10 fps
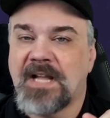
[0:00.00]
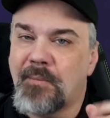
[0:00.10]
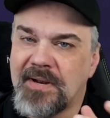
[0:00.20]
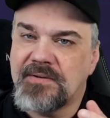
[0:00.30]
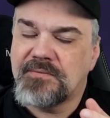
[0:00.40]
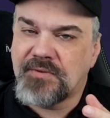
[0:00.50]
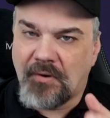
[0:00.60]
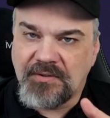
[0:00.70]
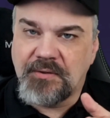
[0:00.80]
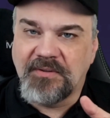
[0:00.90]
I want to
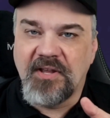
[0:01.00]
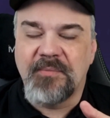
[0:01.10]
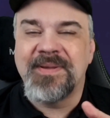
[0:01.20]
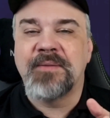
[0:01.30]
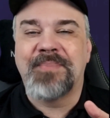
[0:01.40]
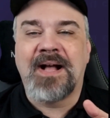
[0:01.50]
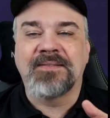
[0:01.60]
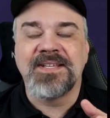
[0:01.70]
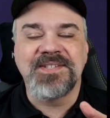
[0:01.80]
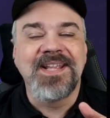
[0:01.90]
talk to you a little bit
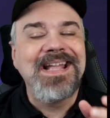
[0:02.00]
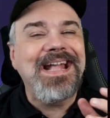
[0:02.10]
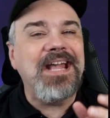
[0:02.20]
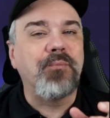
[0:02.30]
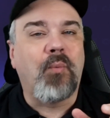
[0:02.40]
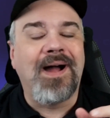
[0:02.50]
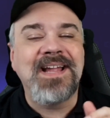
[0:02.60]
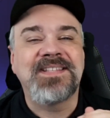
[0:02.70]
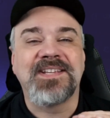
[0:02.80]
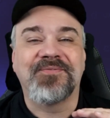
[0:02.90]
about this and why
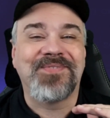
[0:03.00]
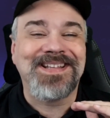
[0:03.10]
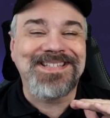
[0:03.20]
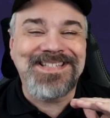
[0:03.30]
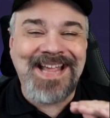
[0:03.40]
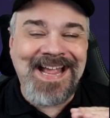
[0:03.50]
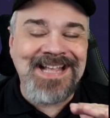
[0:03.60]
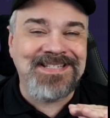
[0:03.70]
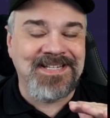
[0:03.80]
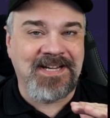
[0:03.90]
it's a
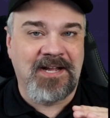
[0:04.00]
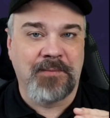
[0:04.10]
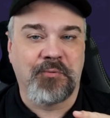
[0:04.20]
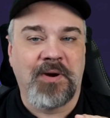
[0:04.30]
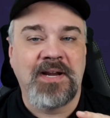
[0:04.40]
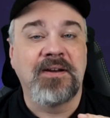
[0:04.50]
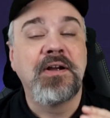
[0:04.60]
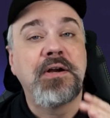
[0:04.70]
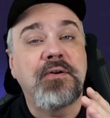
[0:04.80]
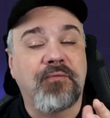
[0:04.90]
fantastic upgrade
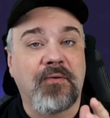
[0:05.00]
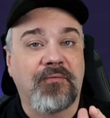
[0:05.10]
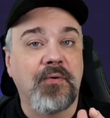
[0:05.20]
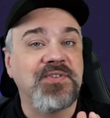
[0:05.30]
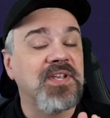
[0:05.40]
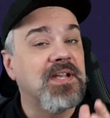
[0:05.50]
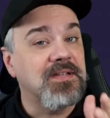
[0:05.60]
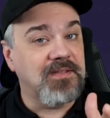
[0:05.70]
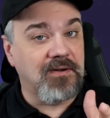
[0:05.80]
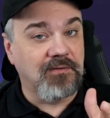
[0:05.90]
for folks
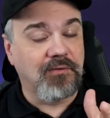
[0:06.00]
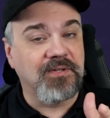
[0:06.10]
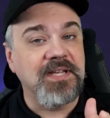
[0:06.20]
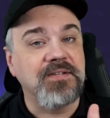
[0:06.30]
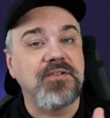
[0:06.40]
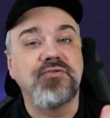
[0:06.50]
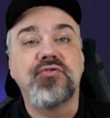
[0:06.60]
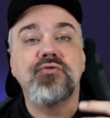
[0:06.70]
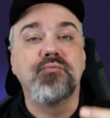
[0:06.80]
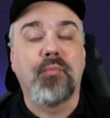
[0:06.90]
that are looking to
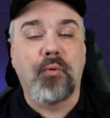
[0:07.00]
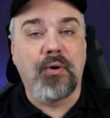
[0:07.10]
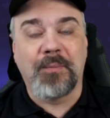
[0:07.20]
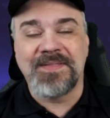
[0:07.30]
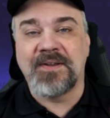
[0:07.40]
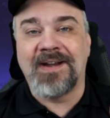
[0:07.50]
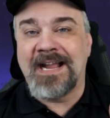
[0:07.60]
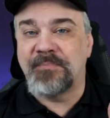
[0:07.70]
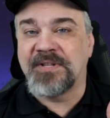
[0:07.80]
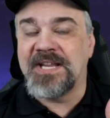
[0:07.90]
do more with their
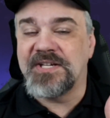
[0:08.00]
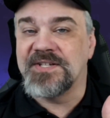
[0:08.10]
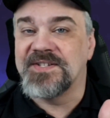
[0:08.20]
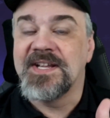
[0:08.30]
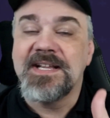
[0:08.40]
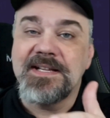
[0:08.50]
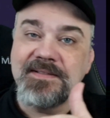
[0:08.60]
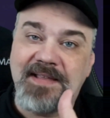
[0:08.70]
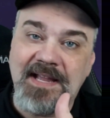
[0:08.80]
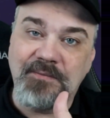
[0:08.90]
applications
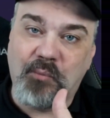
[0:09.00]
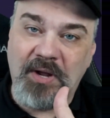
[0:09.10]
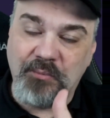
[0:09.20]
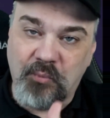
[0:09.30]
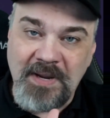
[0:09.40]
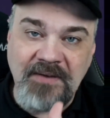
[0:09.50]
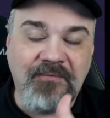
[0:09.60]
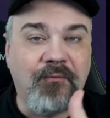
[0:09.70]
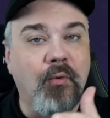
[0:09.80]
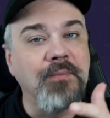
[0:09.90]
than what
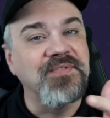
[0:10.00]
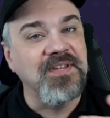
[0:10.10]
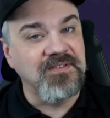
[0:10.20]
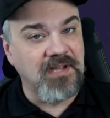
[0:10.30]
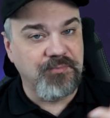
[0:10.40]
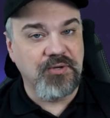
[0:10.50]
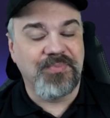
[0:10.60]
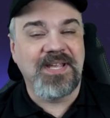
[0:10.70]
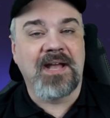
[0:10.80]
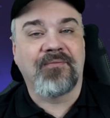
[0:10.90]
WinForms and
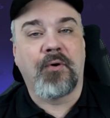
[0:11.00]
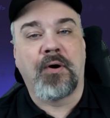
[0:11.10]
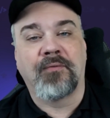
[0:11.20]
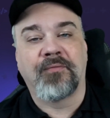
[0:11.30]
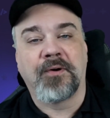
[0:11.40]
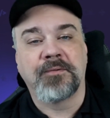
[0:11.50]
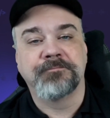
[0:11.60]
WPF offer.